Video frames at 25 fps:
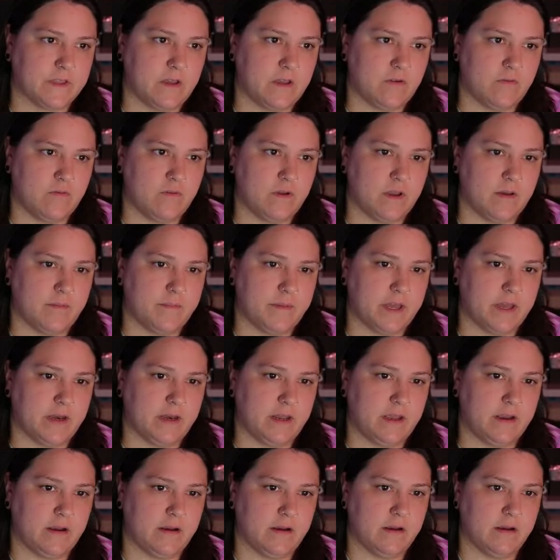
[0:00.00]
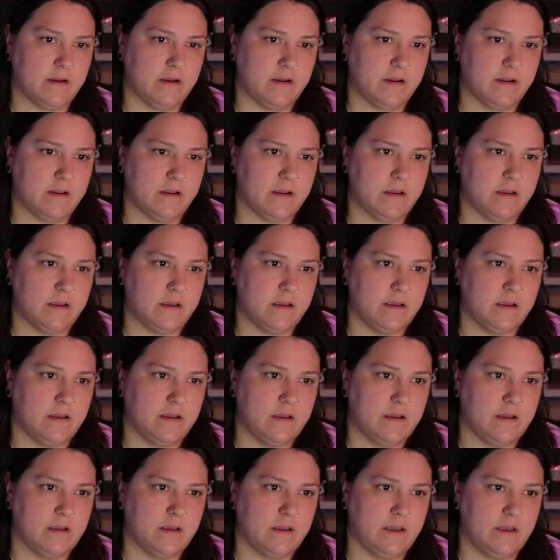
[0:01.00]
come on here.
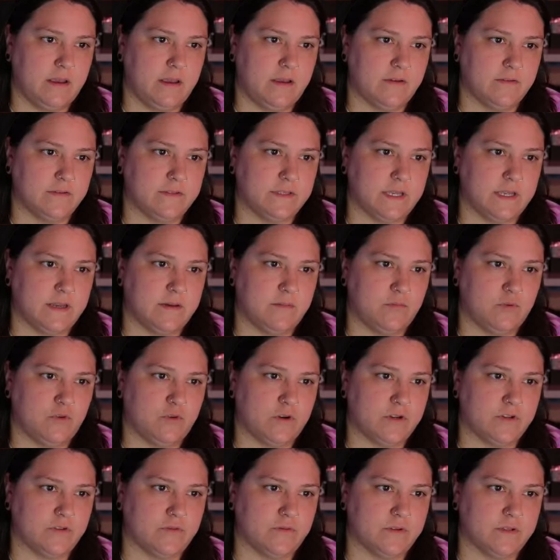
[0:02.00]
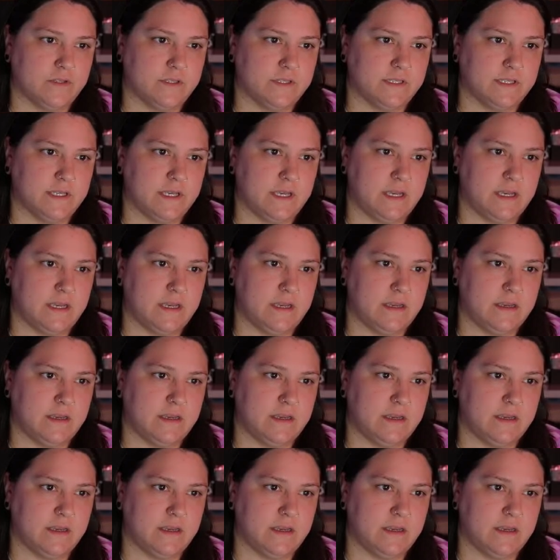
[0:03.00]
It goes in more towards the,